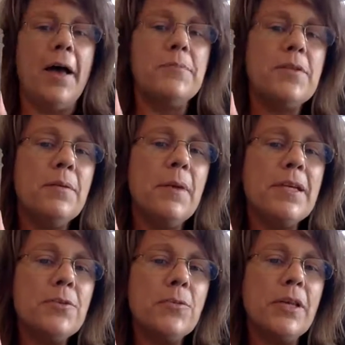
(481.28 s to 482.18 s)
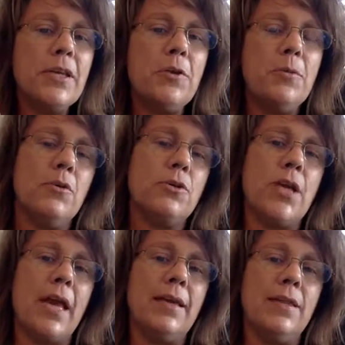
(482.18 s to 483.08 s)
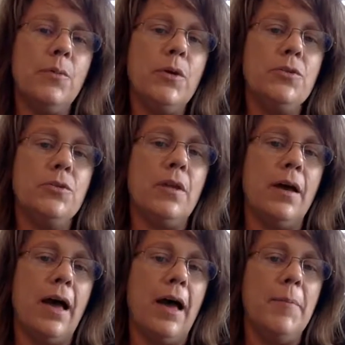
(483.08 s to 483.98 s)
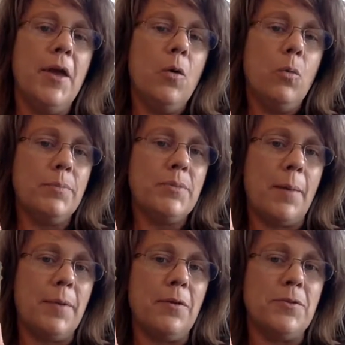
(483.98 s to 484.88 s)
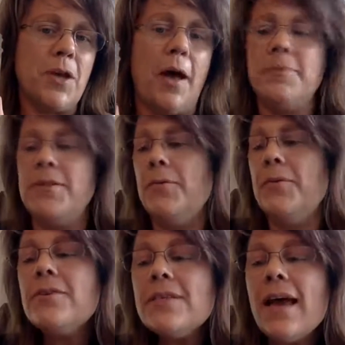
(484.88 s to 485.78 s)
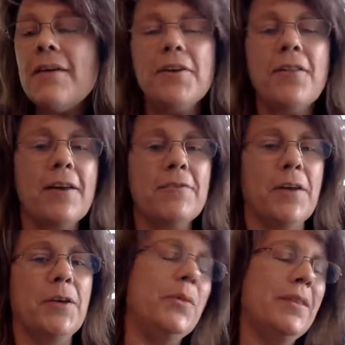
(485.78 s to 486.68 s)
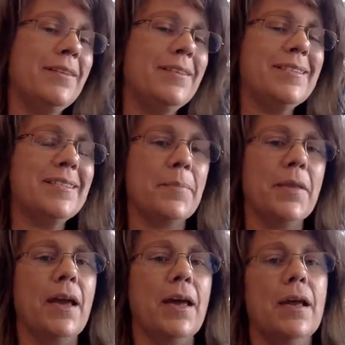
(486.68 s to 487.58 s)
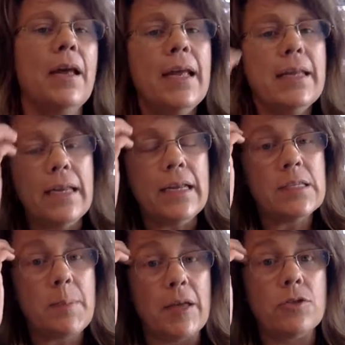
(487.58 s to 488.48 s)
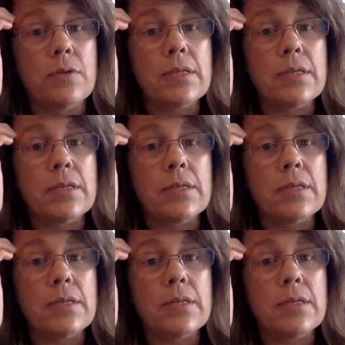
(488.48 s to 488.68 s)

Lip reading: So that makes a really cute milkshake. And then we do the whipped topping on top. So they're just having a lot of fun with it. It's just something kind of neat and special.